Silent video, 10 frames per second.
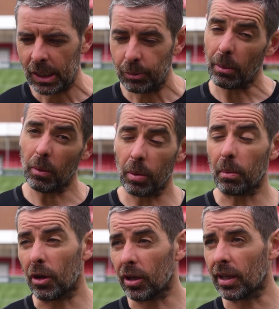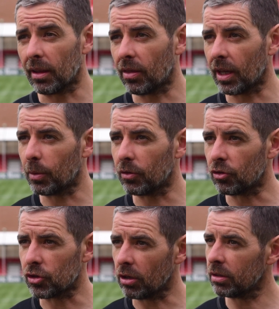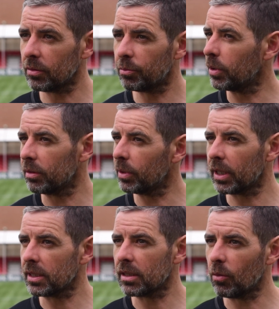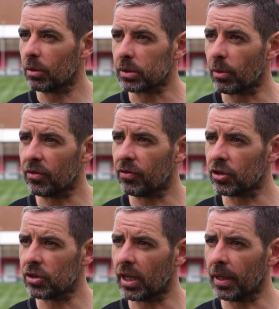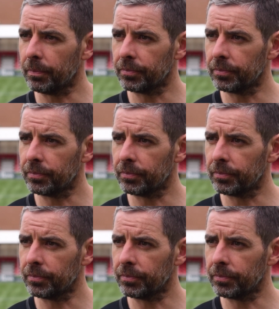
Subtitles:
people will probably look at that and think about result, but that's not what it was about for us today.